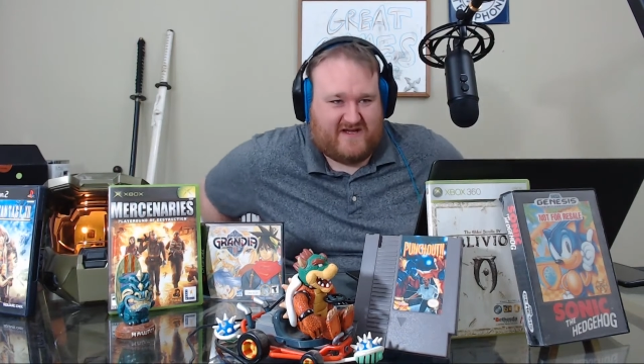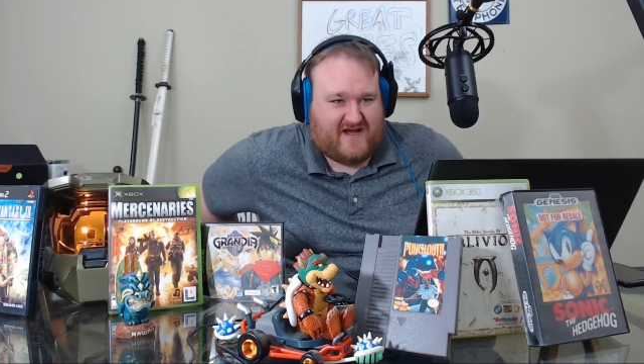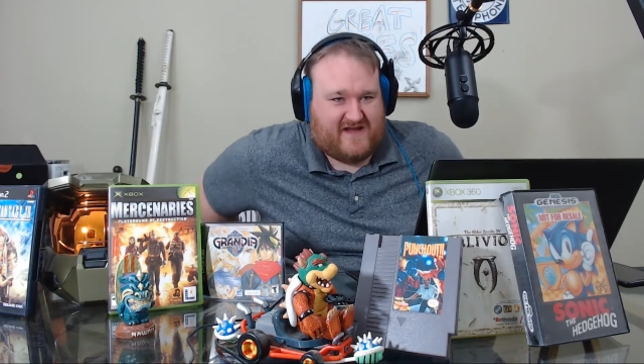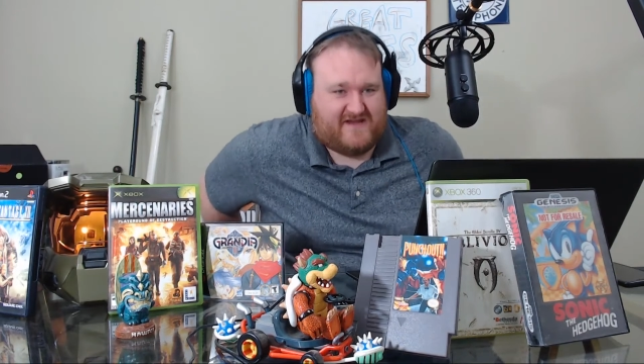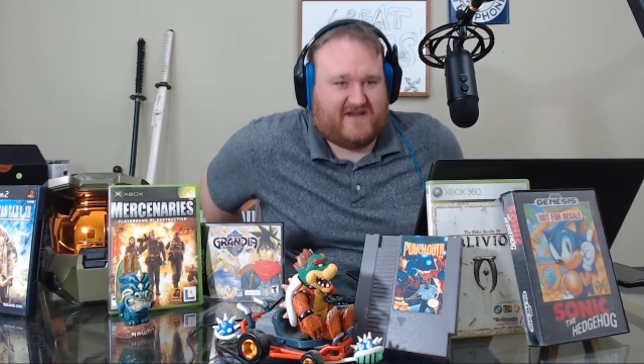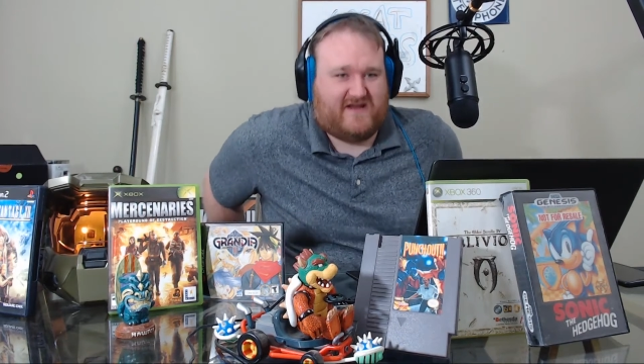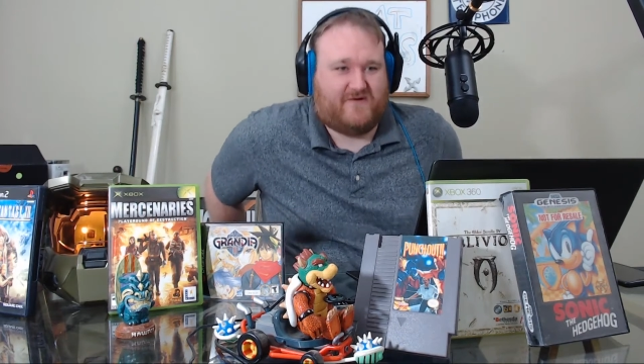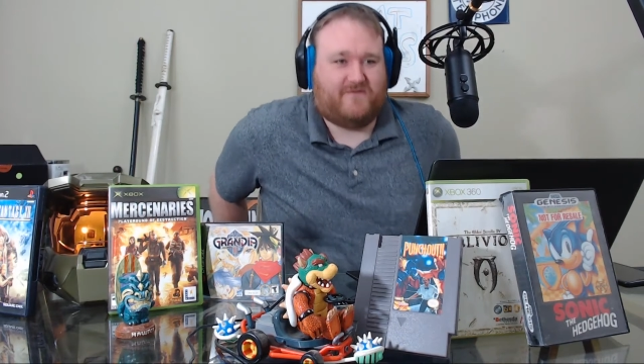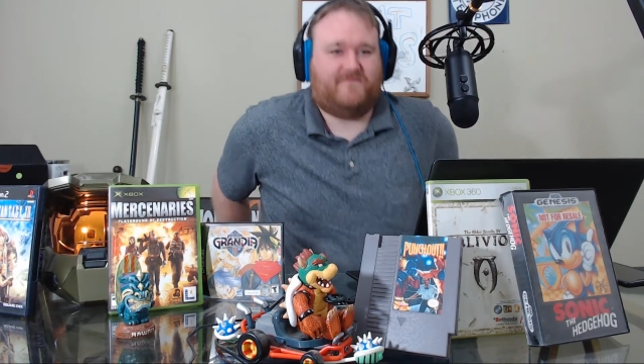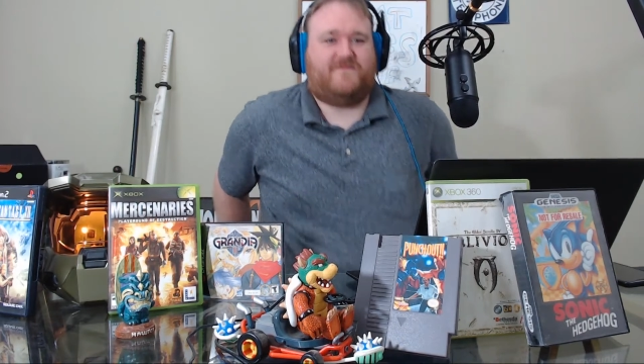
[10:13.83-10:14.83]

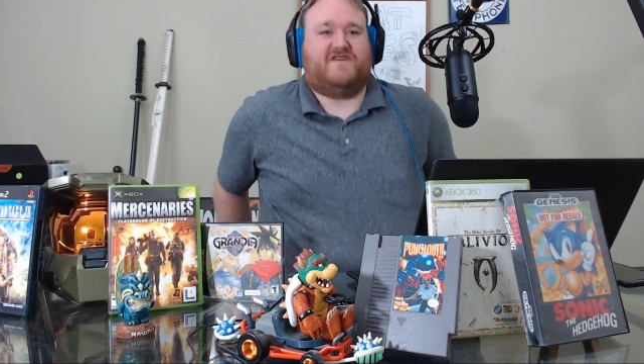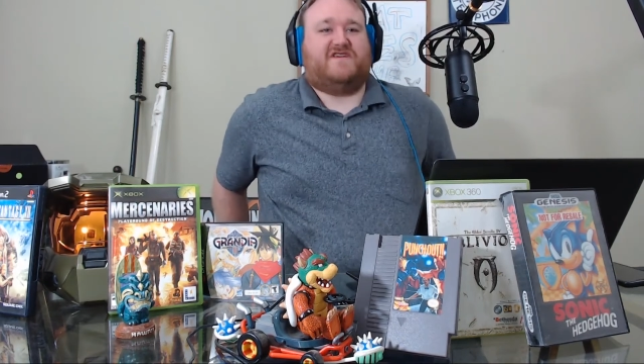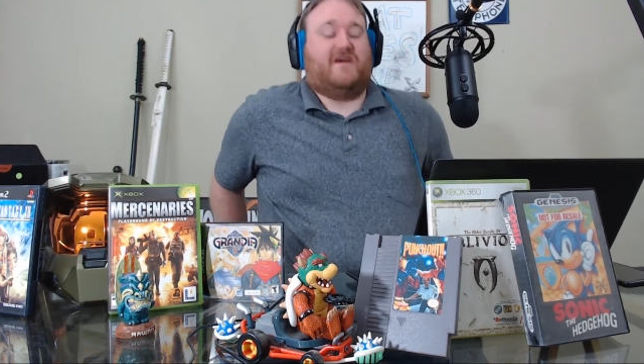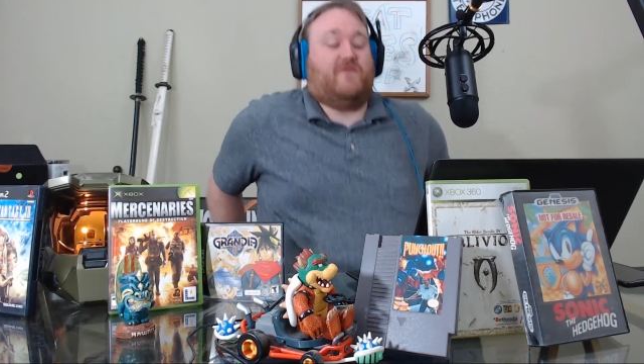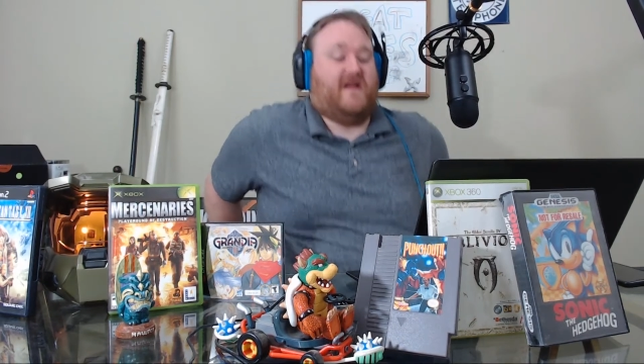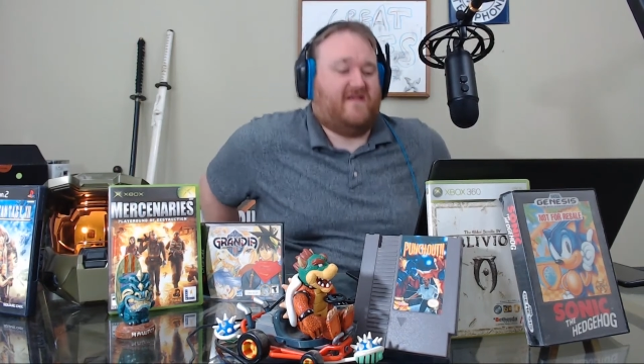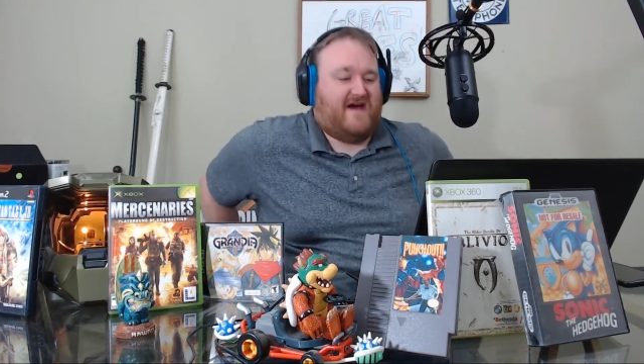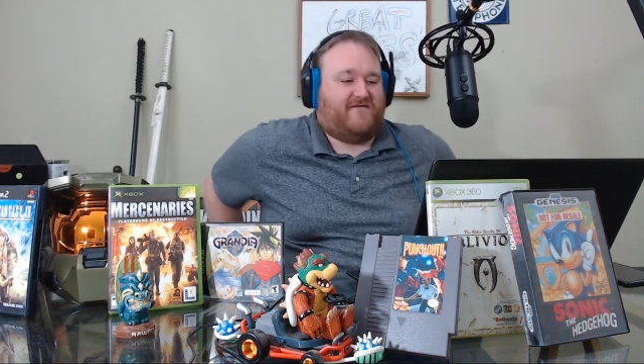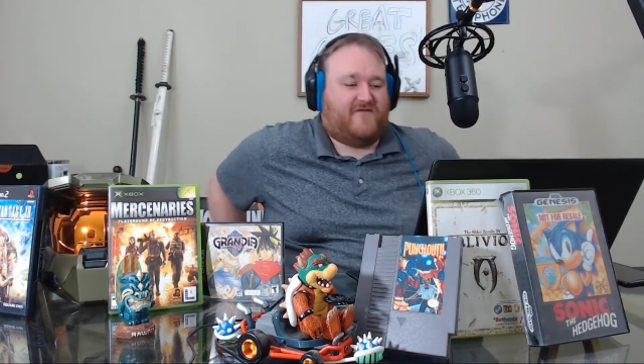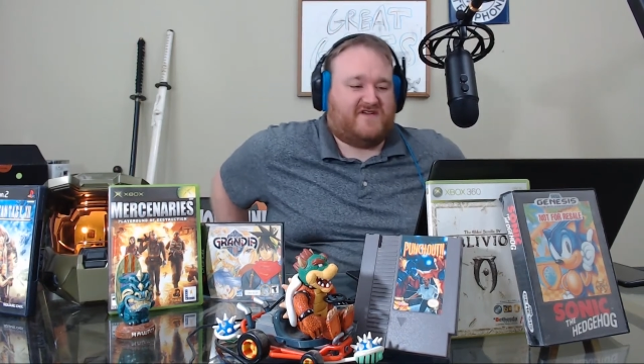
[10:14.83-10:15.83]
To segue to that
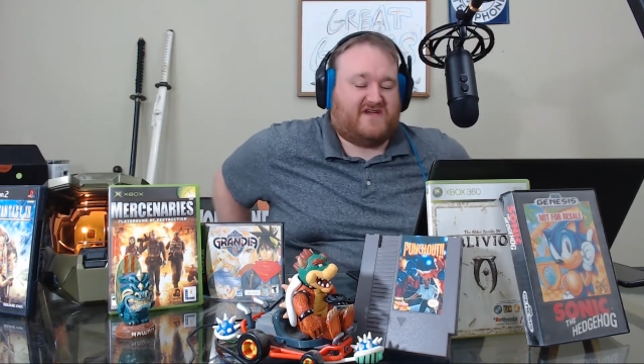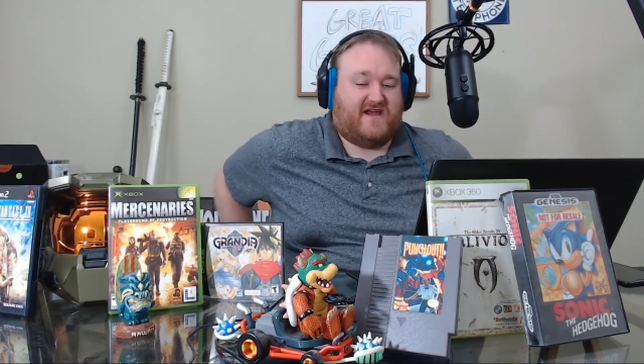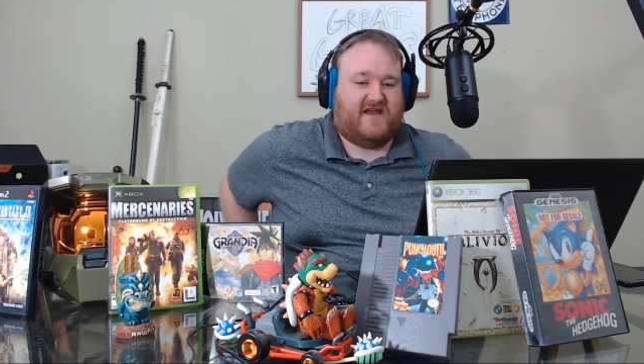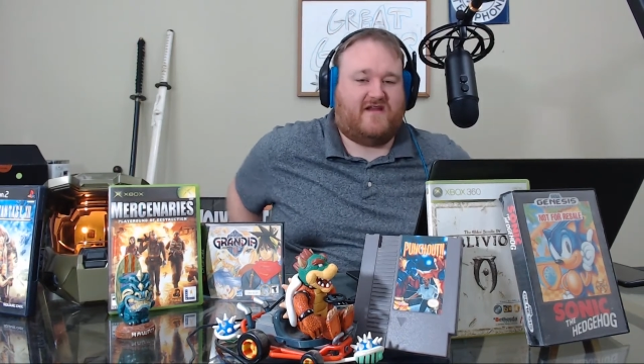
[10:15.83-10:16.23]
for a second,